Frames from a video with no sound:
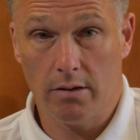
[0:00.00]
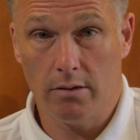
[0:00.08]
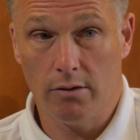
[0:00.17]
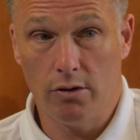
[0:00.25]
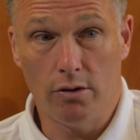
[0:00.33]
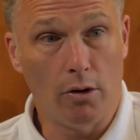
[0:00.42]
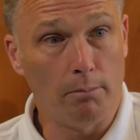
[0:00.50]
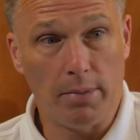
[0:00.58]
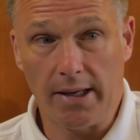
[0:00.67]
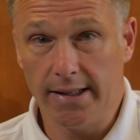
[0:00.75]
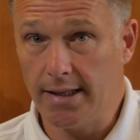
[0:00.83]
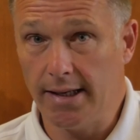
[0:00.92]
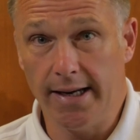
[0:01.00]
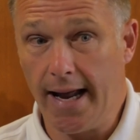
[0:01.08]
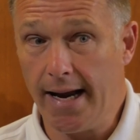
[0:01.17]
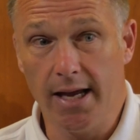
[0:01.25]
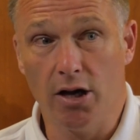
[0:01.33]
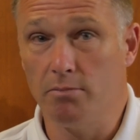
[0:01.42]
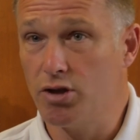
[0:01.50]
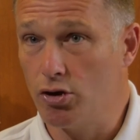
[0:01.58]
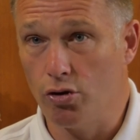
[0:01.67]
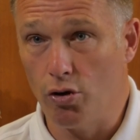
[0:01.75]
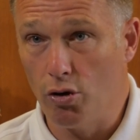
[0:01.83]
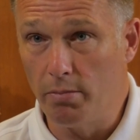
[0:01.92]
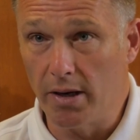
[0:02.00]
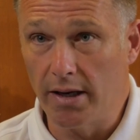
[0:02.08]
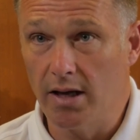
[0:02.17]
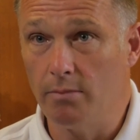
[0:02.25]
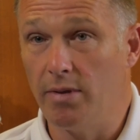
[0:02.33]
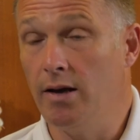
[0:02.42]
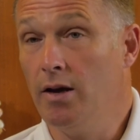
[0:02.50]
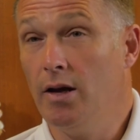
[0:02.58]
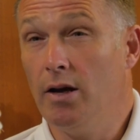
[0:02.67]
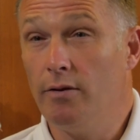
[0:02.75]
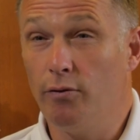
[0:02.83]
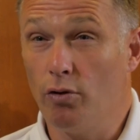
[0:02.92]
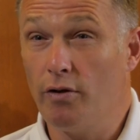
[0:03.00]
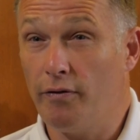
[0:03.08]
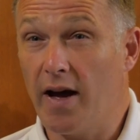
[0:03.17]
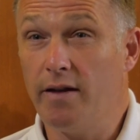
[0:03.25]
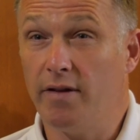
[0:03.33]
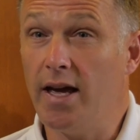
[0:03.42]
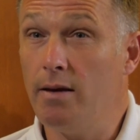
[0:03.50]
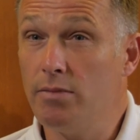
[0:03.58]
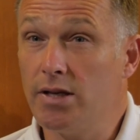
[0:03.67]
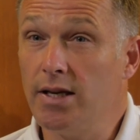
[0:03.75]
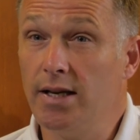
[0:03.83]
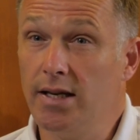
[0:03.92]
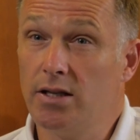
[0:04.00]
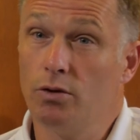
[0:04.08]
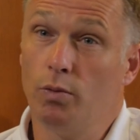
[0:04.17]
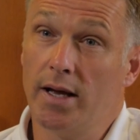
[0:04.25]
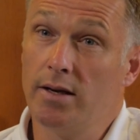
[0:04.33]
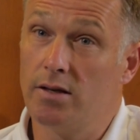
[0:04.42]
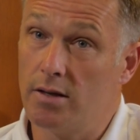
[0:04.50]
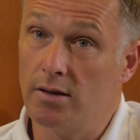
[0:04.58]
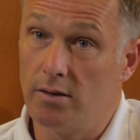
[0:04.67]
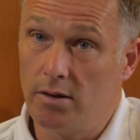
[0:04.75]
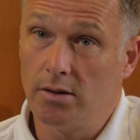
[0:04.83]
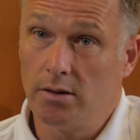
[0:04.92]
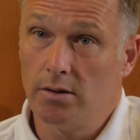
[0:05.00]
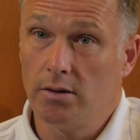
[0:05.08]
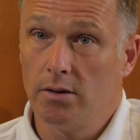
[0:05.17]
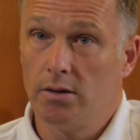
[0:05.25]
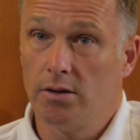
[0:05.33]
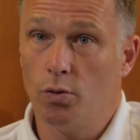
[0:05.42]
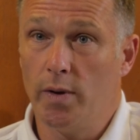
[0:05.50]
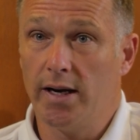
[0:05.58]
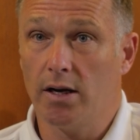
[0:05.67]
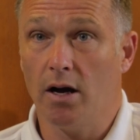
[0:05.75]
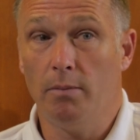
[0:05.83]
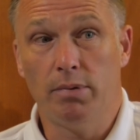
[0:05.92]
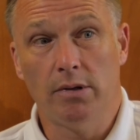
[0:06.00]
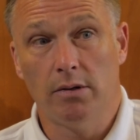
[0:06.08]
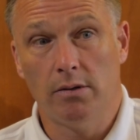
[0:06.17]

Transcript: not belittling any cups at all, but it can be 4 or 5 games that you need to win to win a cup,